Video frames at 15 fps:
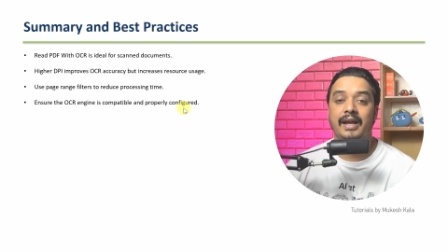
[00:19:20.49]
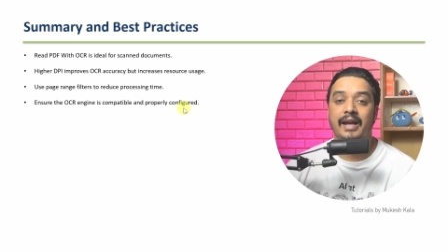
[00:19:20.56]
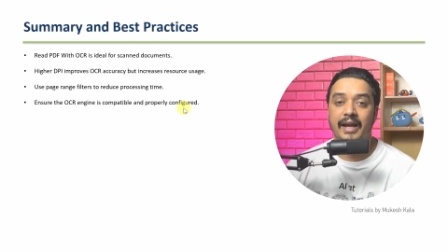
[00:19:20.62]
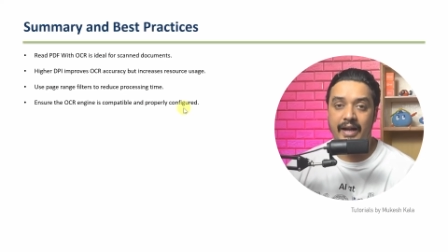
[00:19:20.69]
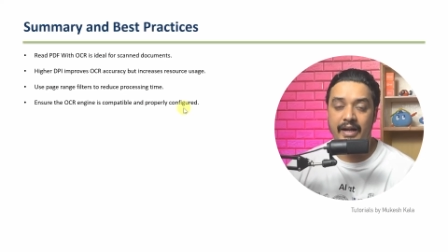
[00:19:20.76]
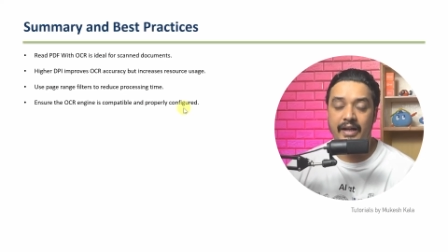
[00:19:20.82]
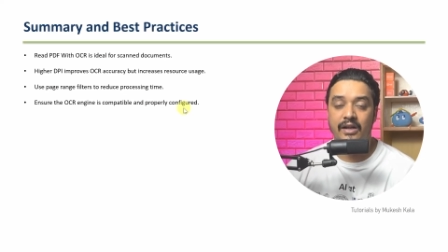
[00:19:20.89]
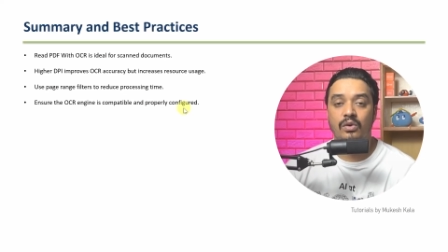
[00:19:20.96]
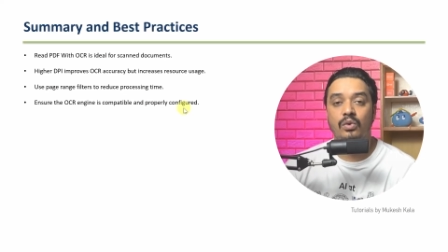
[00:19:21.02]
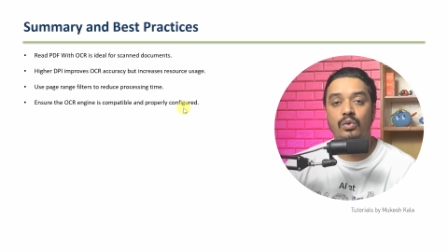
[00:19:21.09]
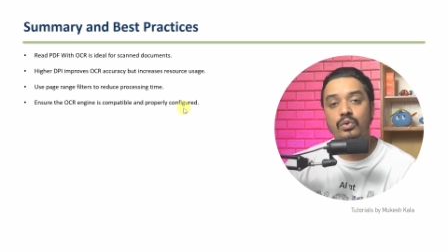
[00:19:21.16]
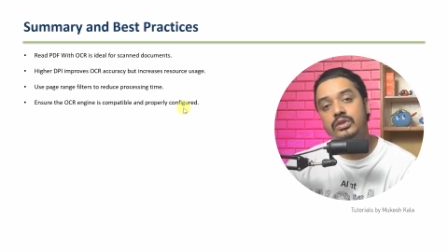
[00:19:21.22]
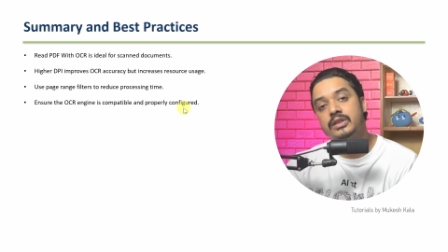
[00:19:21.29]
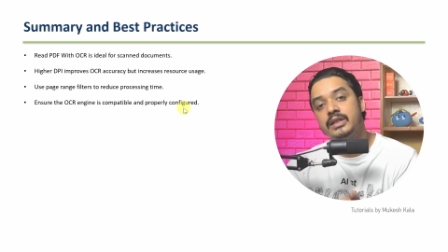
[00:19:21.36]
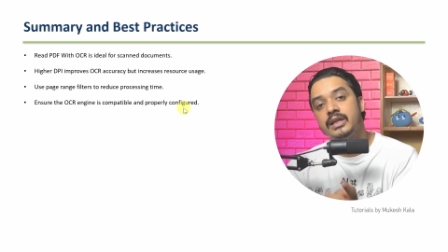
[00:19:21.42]
And
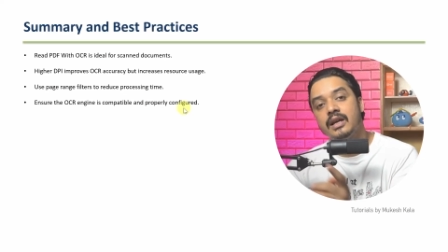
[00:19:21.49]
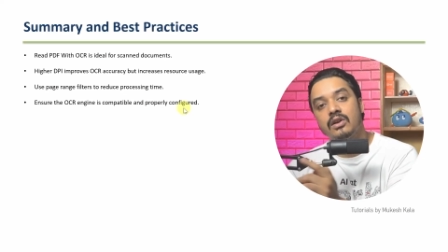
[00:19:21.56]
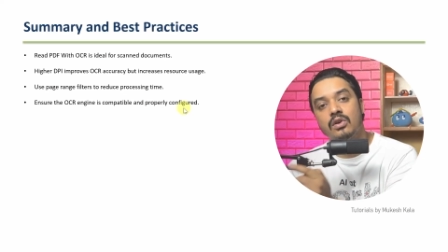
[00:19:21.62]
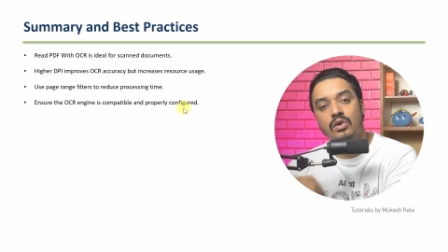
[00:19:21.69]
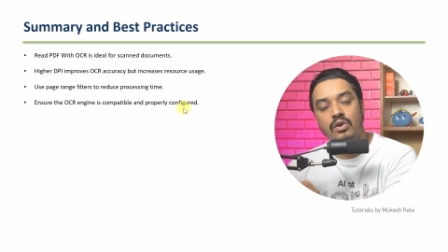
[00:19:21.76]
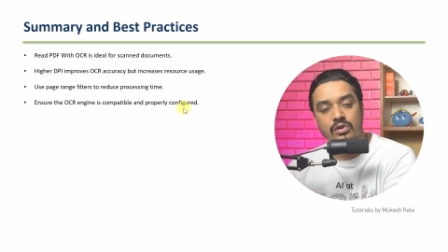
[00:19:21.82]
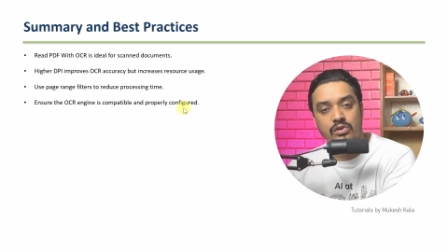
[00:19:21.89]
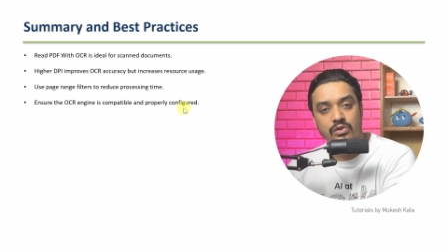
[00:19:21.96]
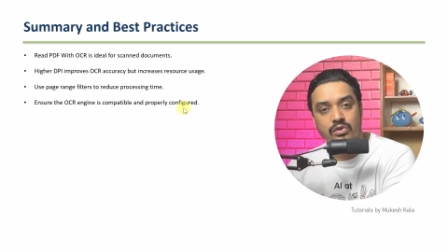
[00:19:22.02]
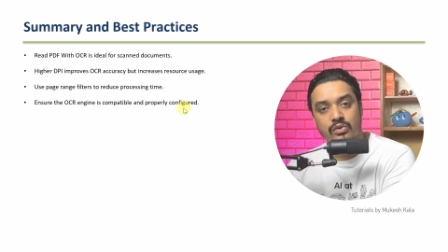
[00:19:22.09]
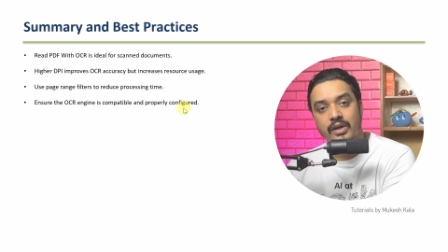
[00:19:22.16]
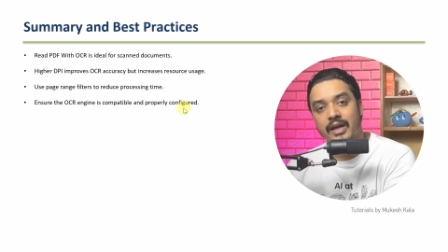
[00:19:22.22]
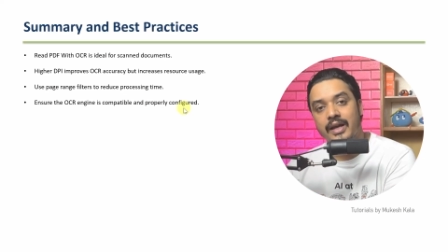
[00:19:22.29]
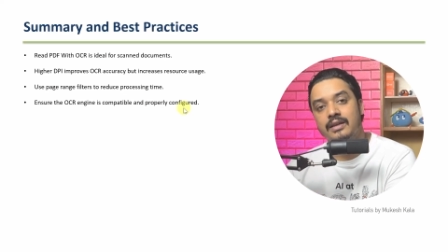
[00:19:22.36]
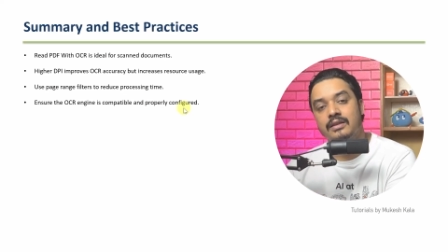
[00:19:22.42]
OCR
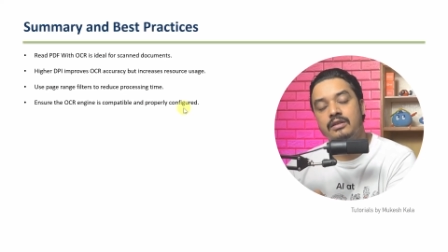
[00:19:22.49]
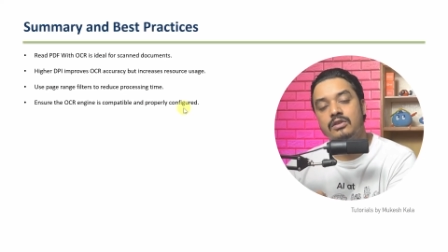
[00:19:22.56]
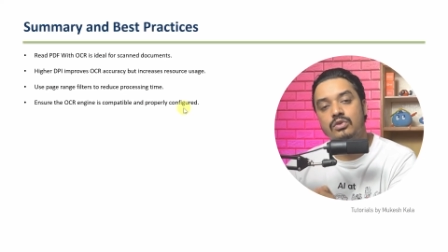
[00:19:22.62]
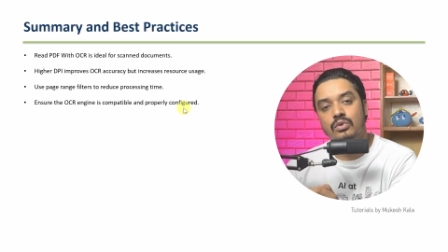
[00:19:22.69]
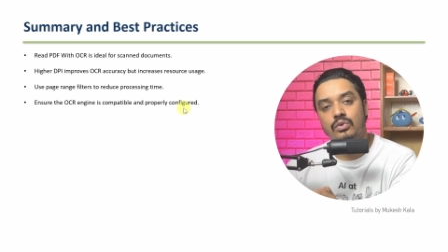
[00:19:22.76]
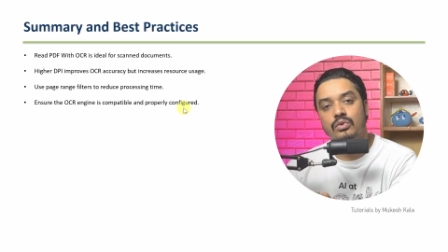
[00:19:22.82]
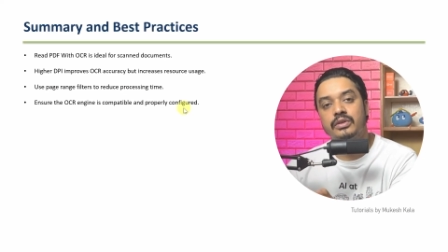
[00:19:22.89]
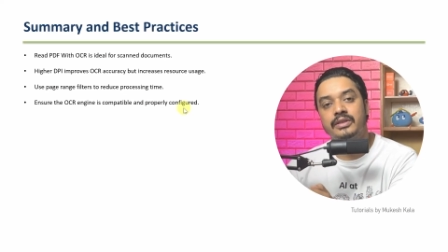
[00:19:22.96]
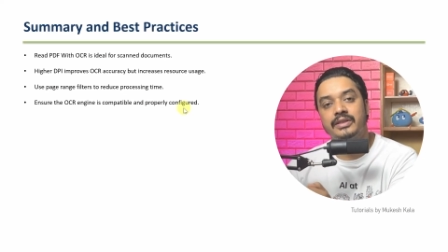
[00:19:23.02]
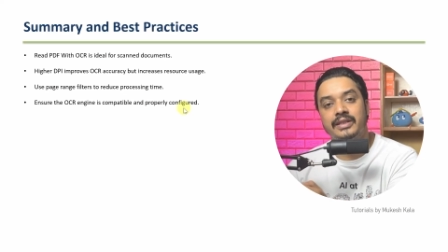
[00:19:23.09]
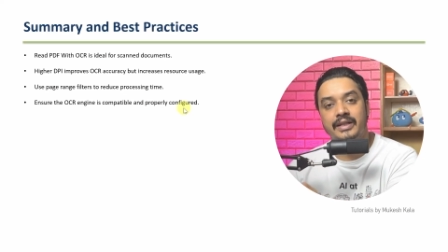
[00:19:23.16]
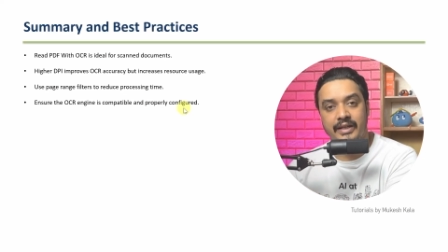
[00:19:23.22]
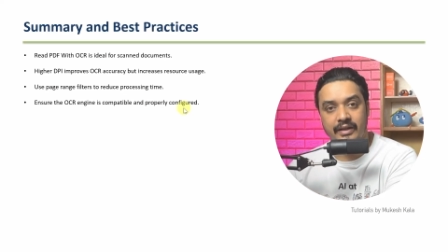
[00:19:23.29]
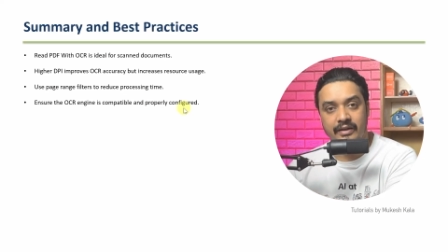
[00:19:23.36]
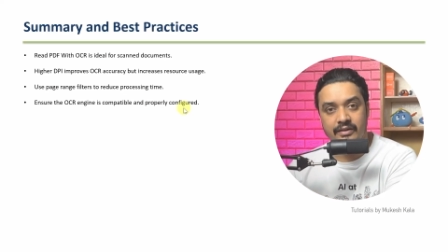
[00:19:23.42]
also has its own
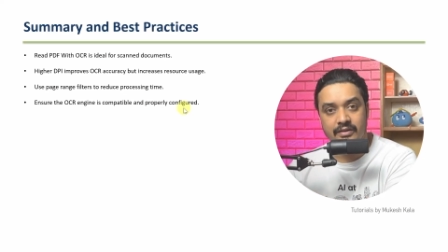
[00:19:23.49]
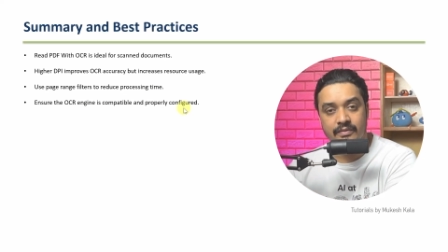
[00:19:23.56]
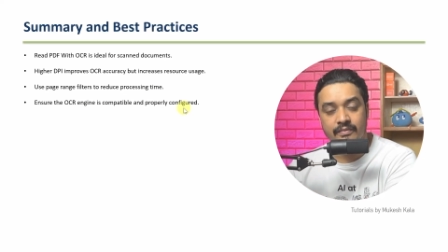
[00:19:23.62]
settings.